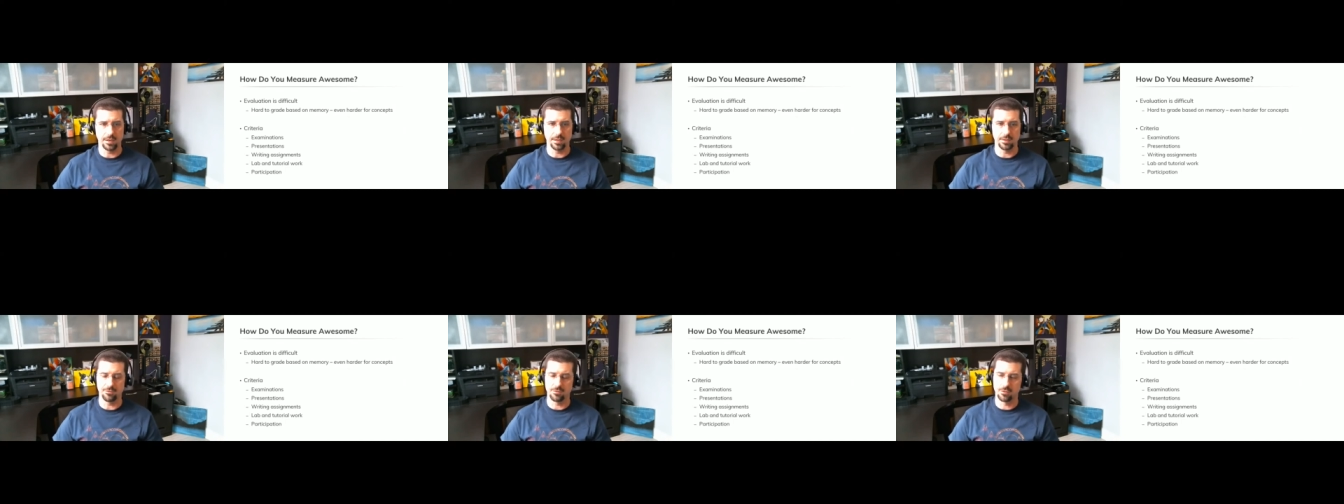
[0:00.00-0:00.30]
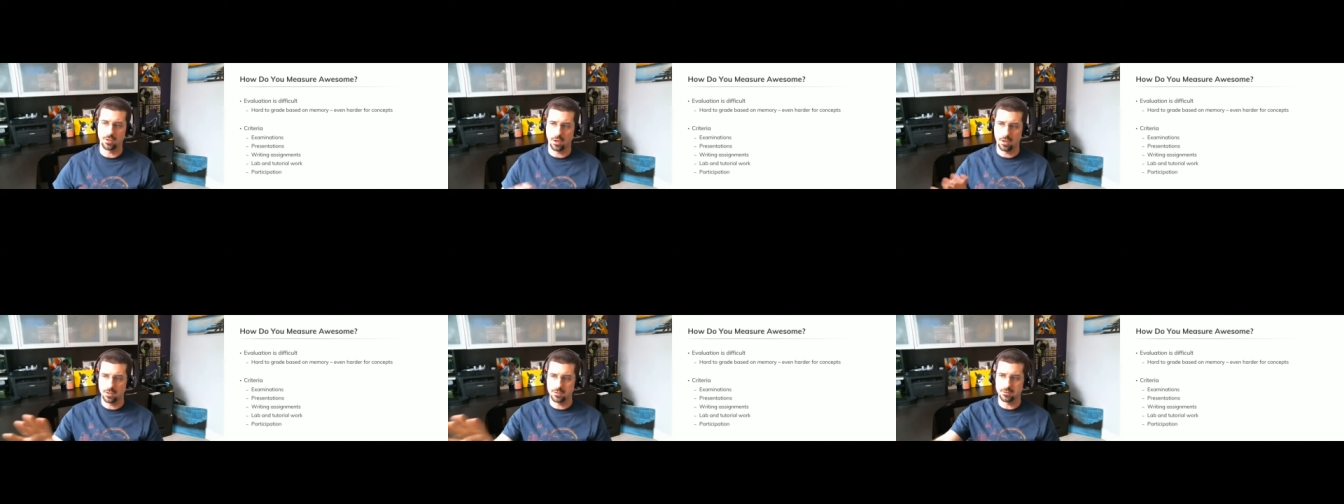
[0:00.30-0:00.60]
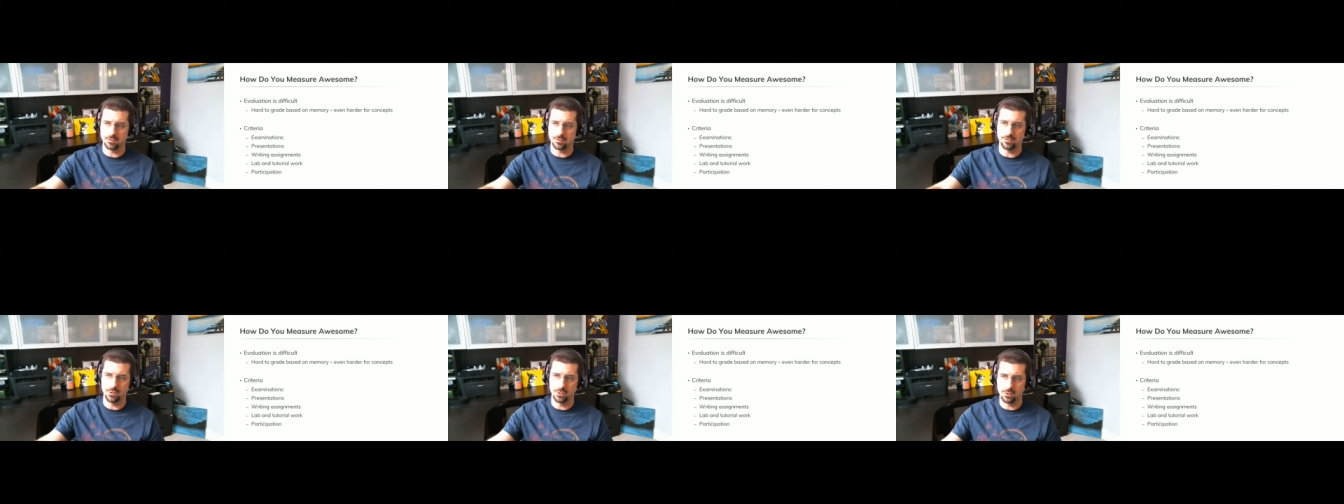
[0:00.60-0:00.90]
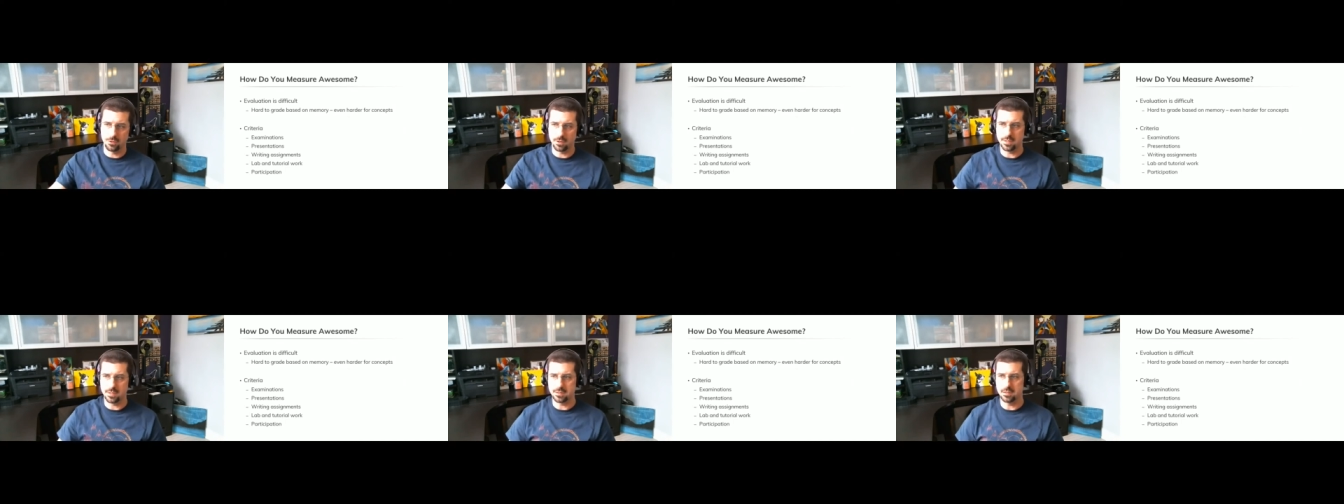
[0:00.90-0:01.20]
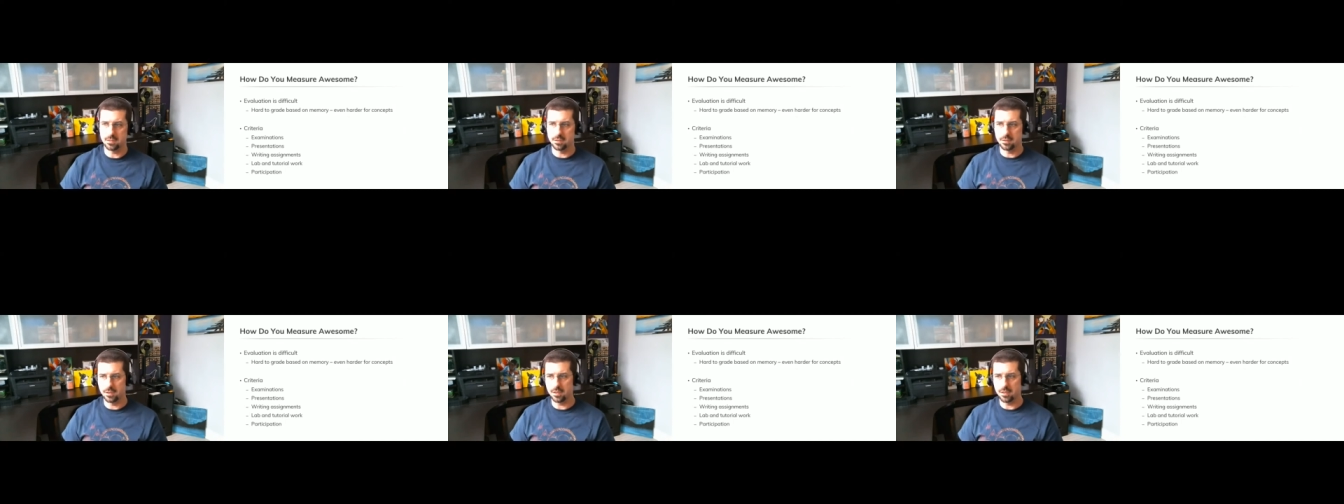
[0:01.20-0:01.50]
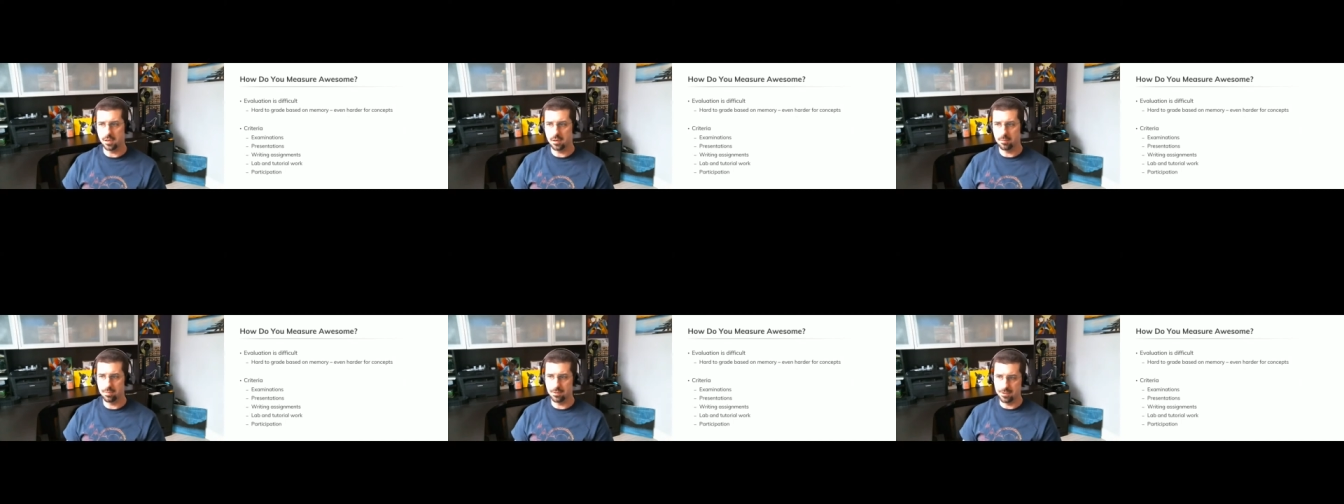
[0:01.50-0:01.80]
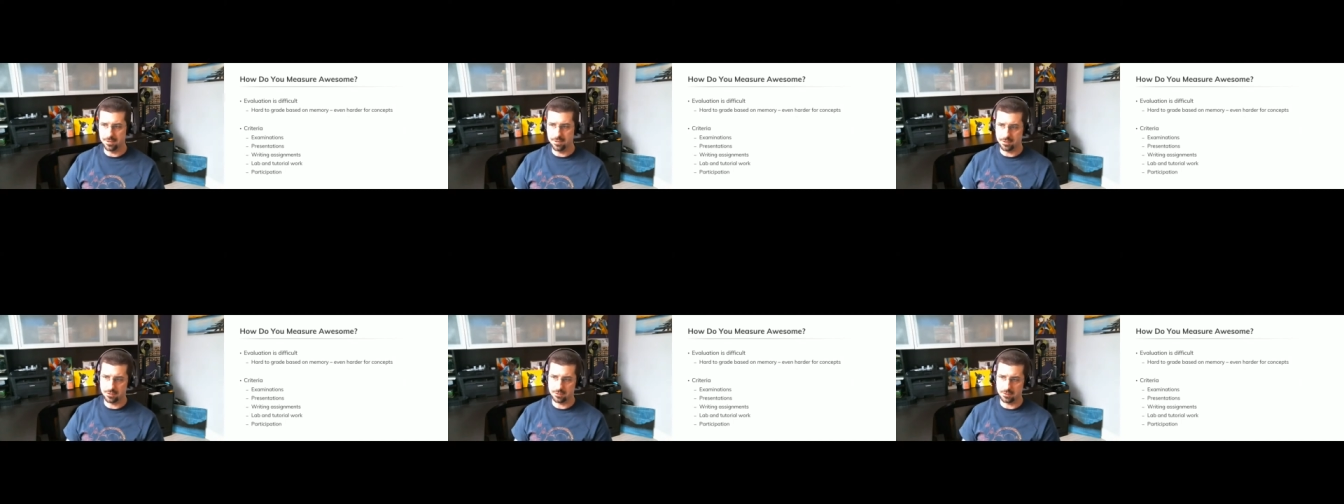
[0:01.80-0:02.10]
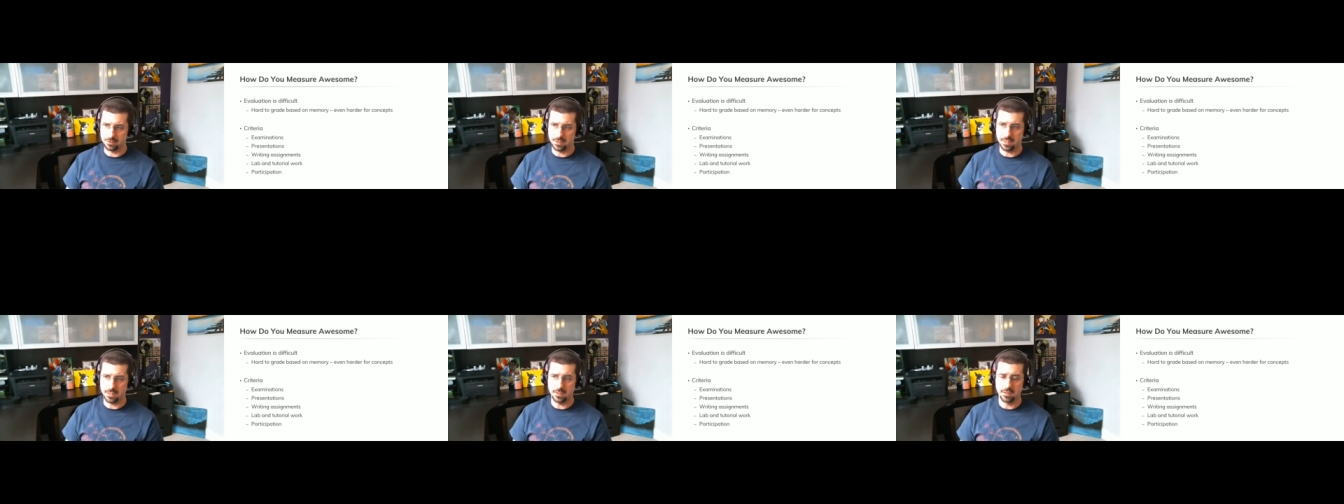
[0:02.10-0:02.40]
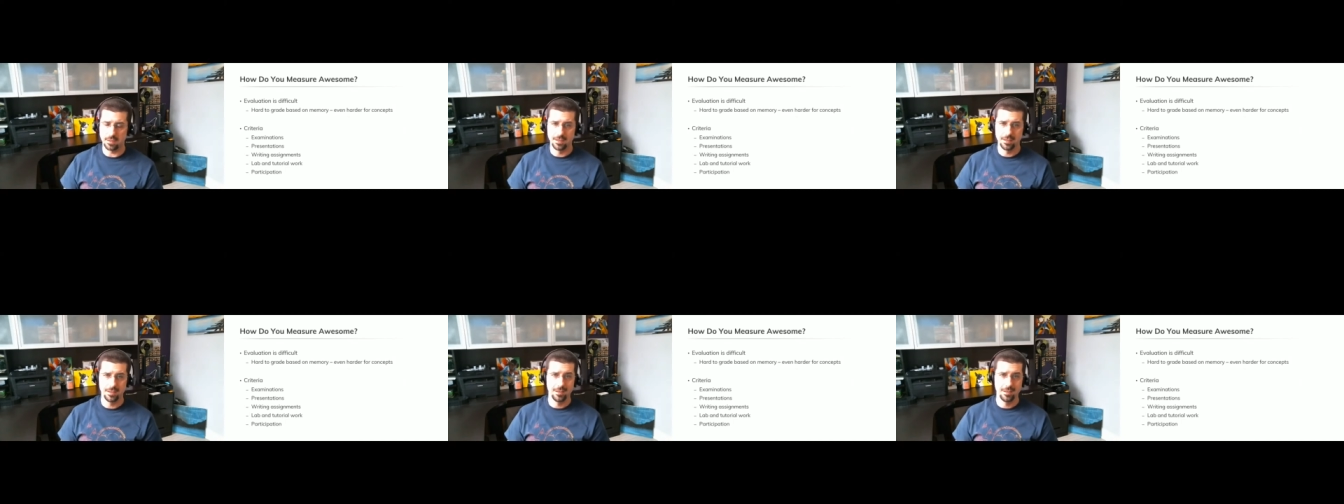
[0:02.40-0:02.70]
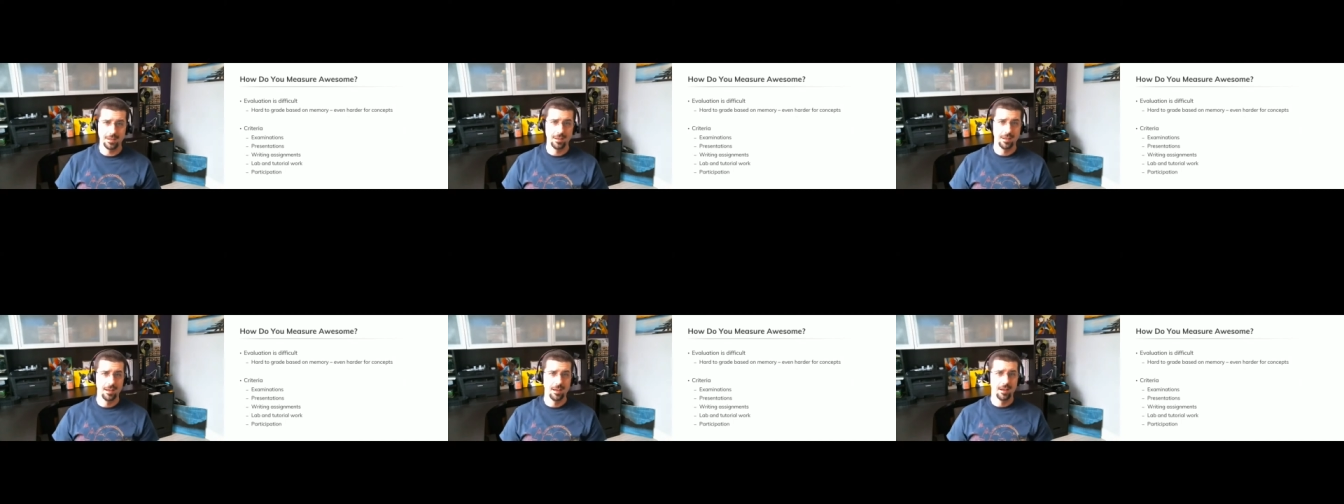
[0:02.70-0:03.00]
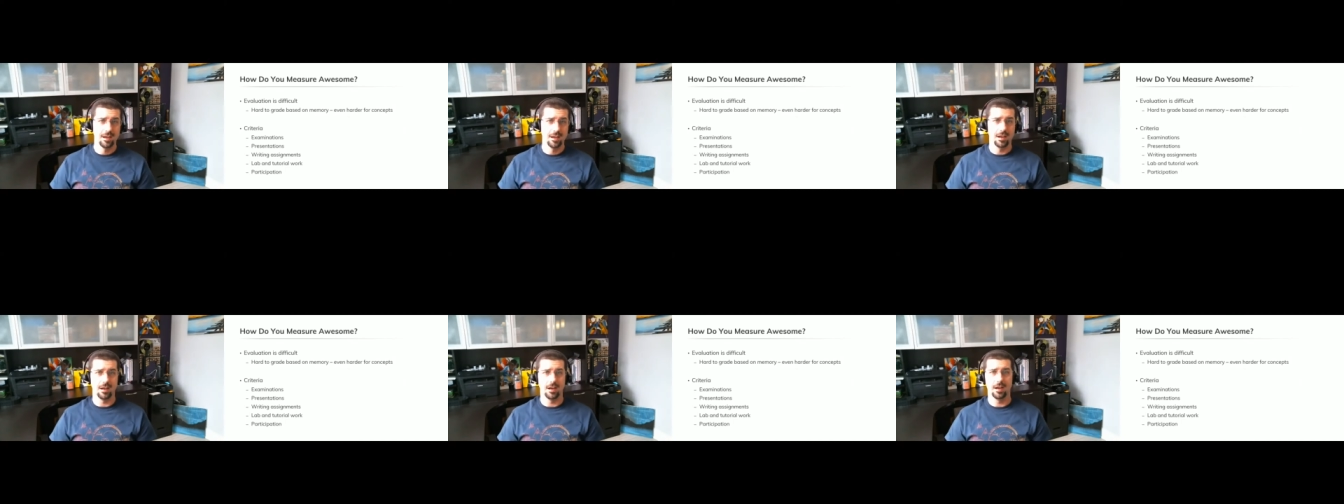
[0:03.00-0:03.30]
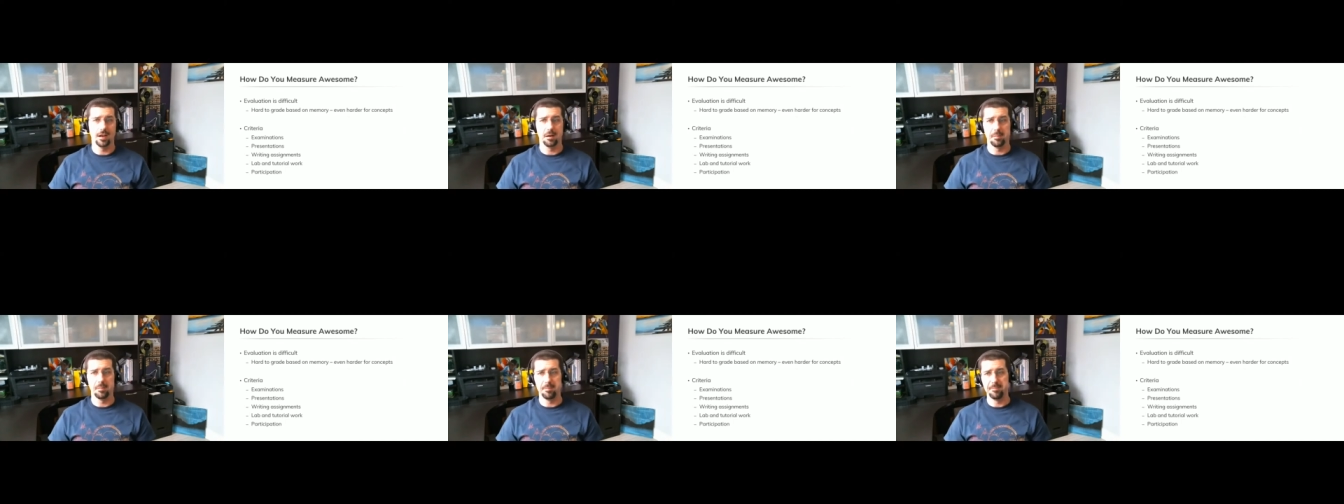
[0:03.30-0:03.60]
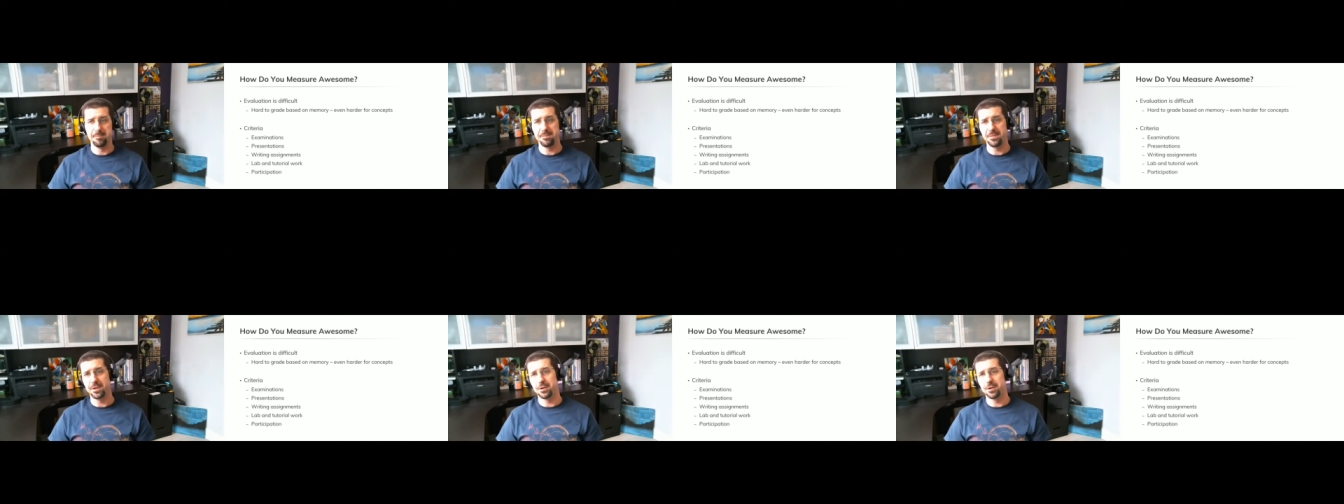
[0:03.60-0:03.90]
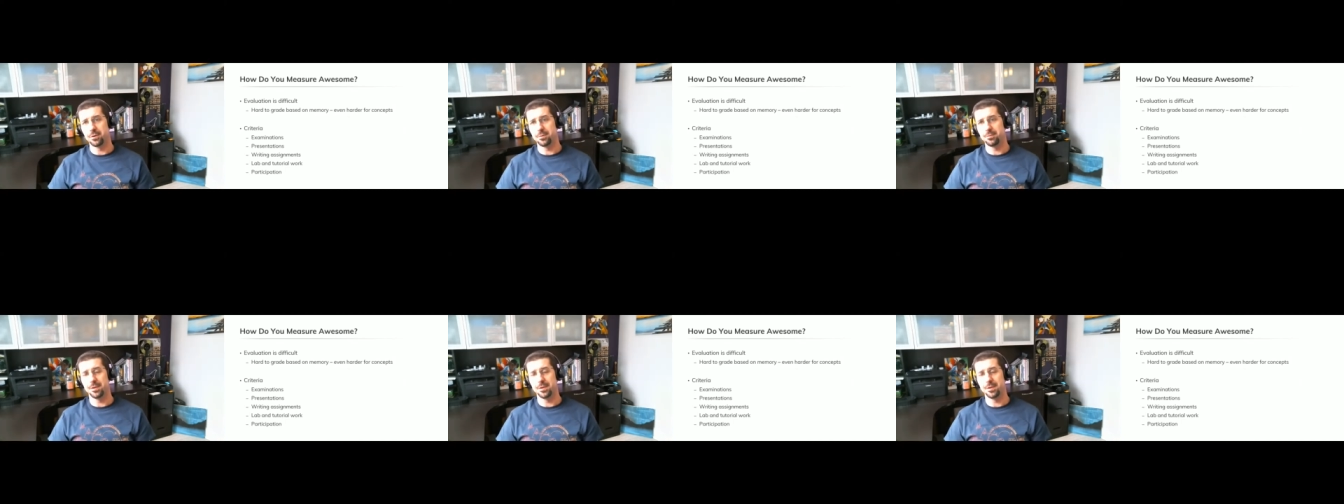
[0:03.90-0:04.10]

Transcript: I tossed a few criteria up on the screen. Um, you know,